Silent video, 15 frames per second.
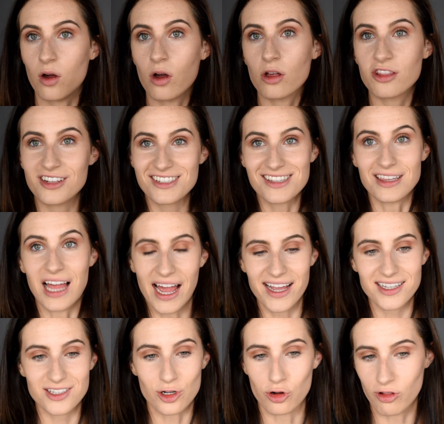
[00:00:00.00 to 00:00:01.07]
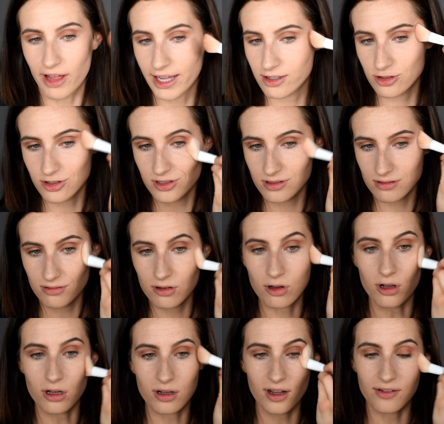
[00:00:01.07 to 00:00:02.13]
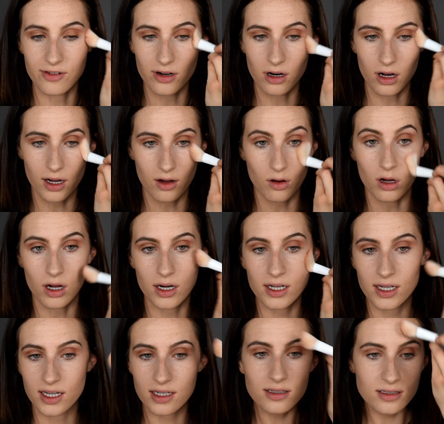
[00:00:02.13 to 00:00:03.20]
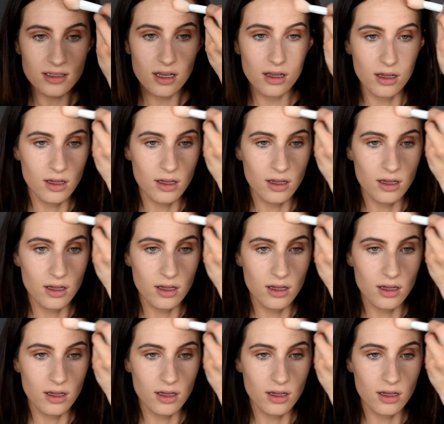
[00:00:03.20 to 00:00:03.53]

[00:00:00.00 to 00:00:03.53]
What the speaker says: All these lights are like just, oh, I forgot how hot it gets.